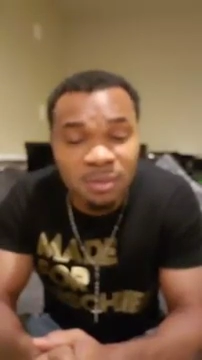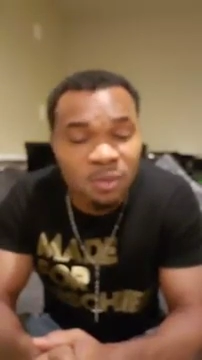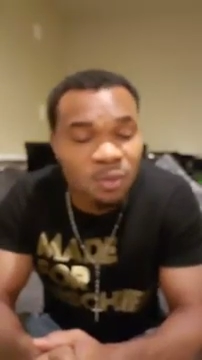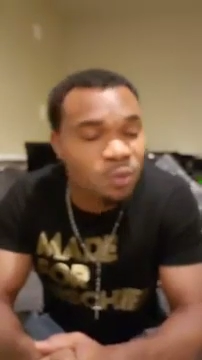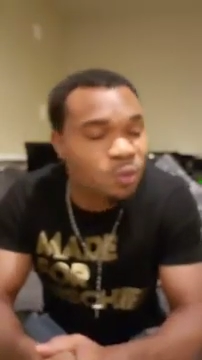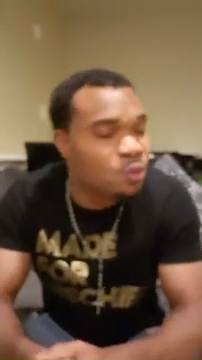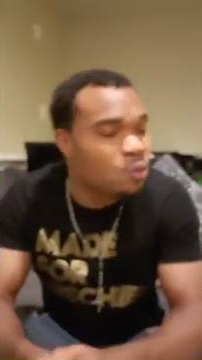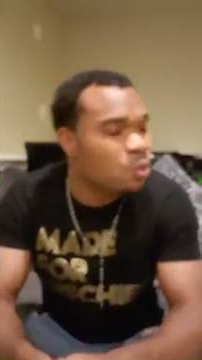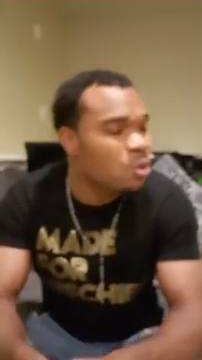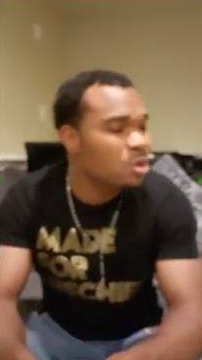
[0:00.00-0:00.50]

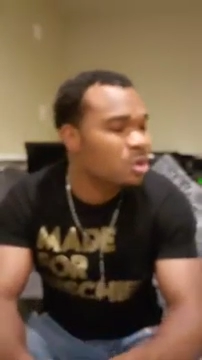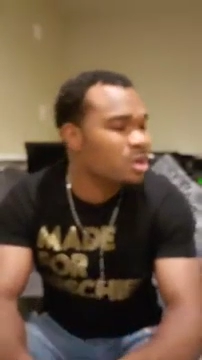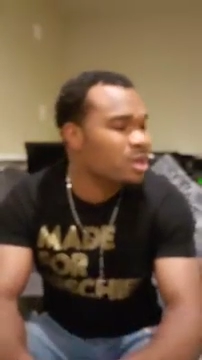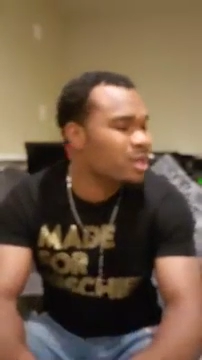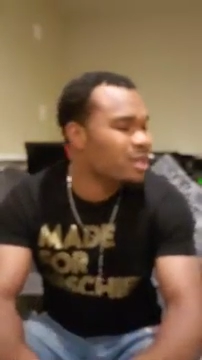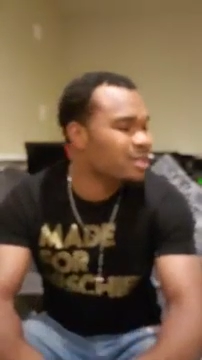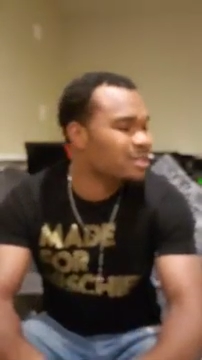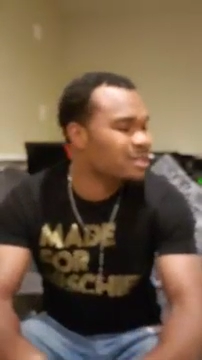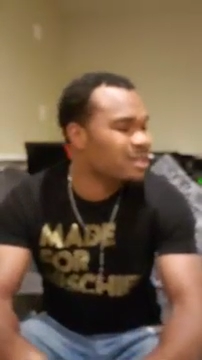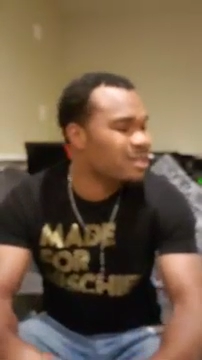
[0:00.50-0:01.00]
What
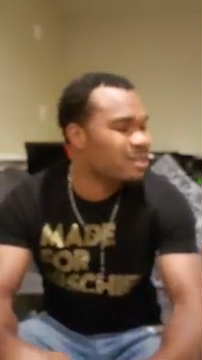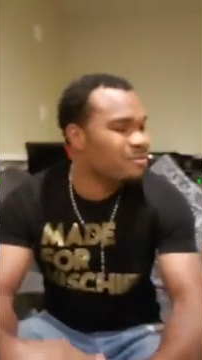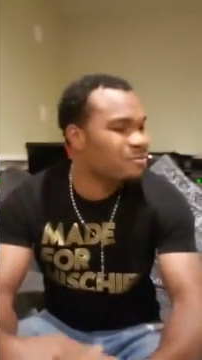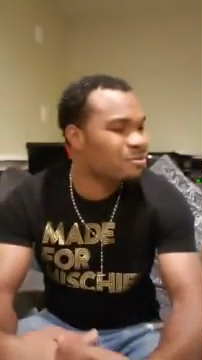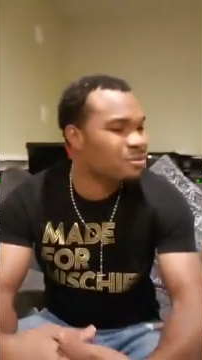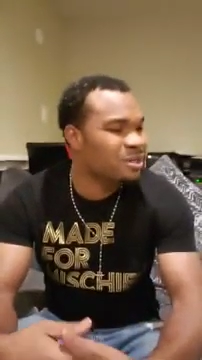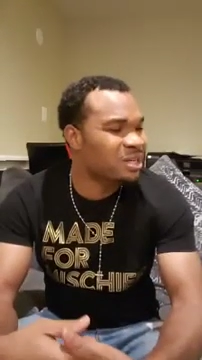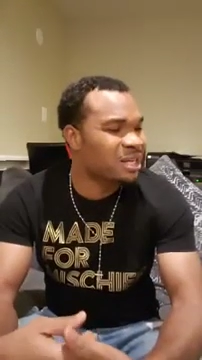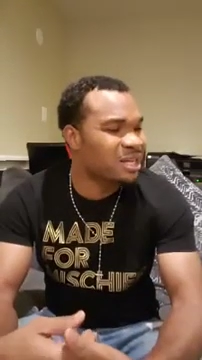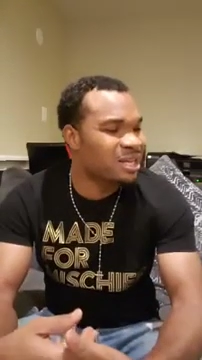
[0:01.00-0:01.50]
is
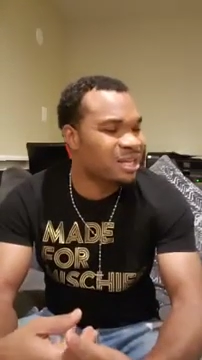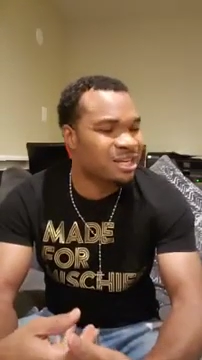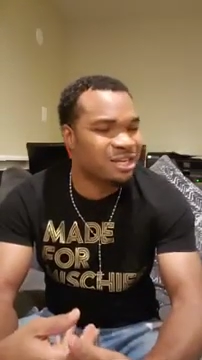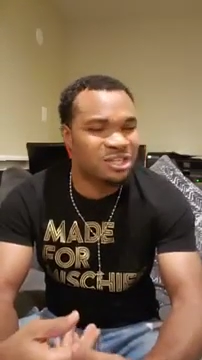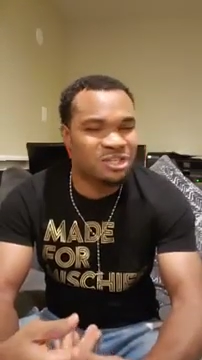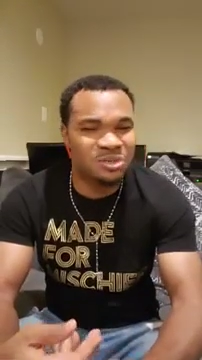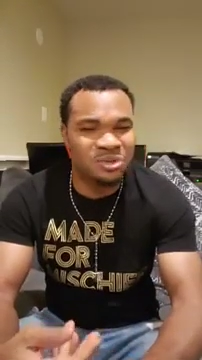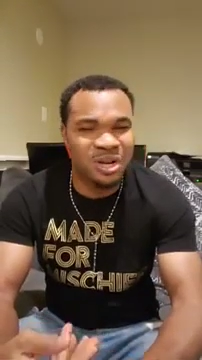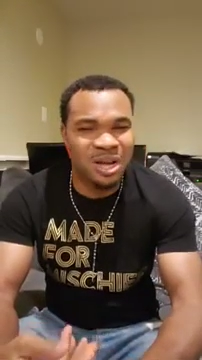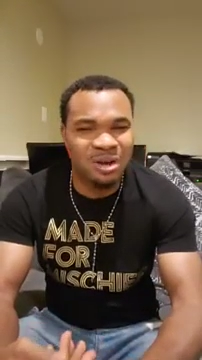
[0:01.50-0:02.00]
even the
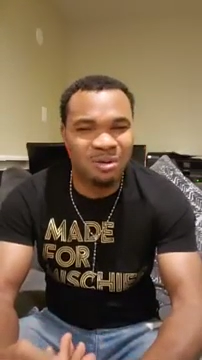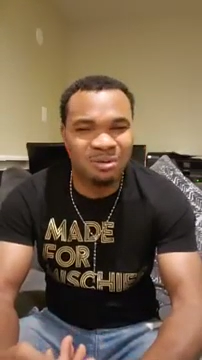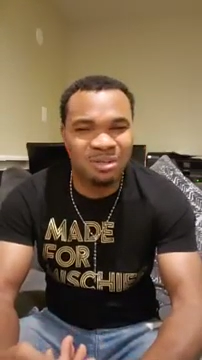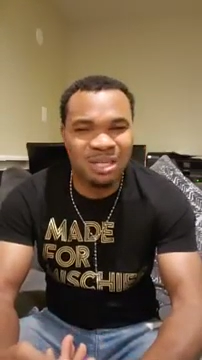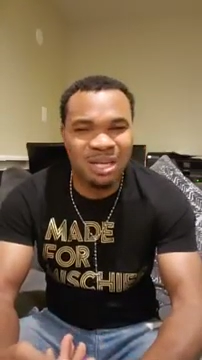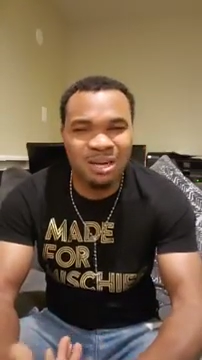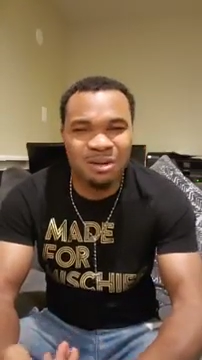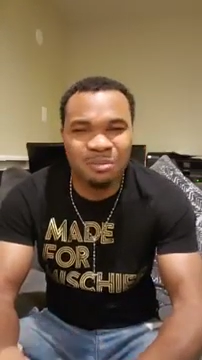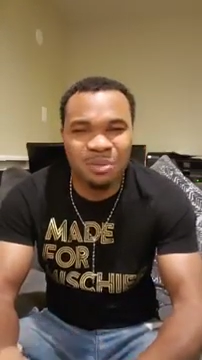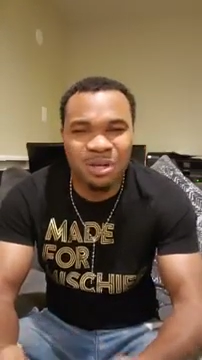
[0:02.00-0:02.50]
issue now?
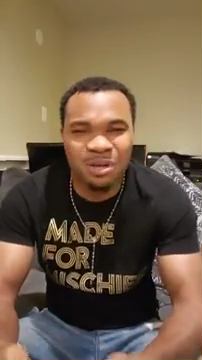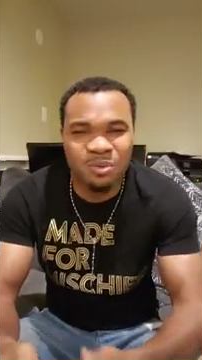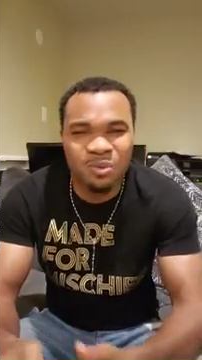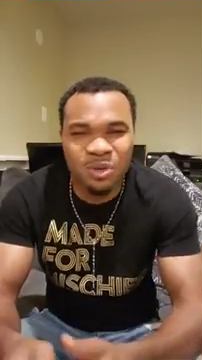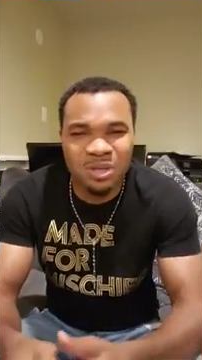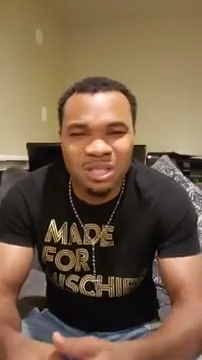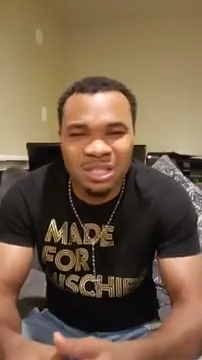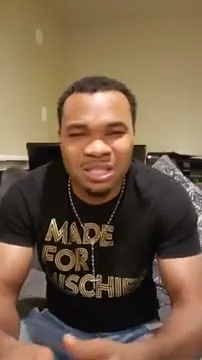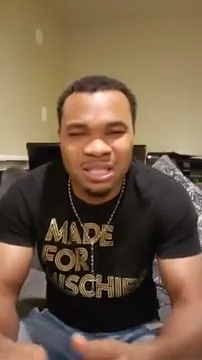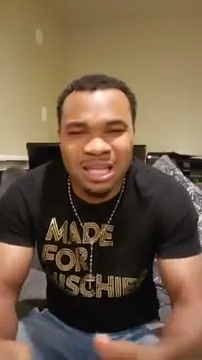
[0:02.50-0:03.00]
Tell me,
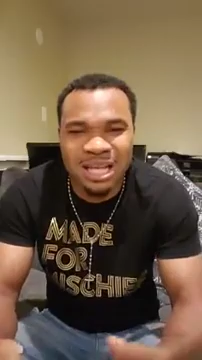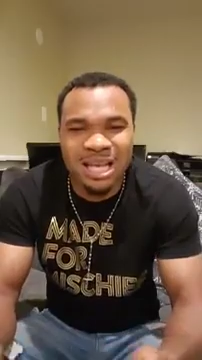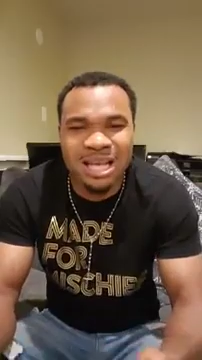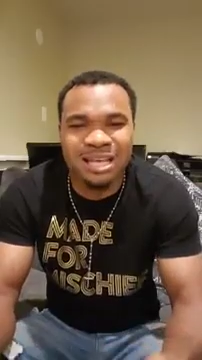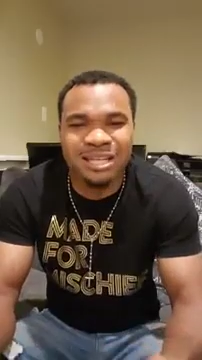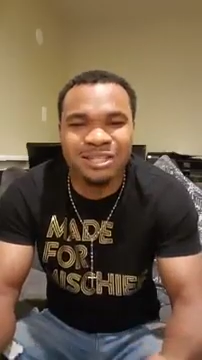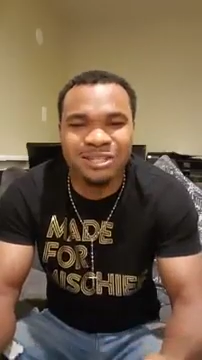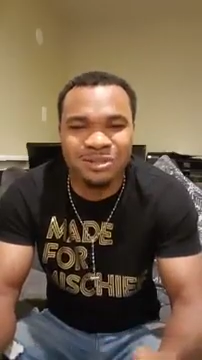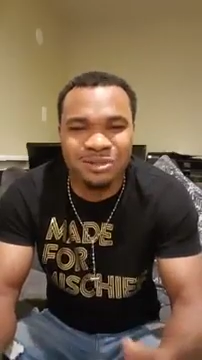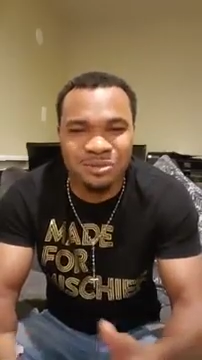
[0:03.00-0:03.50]
what is the
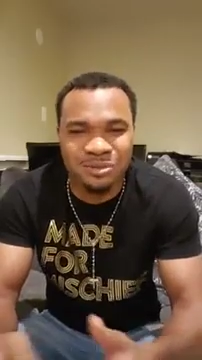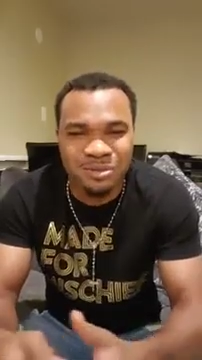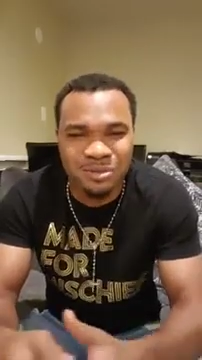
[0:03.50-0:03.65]
issue?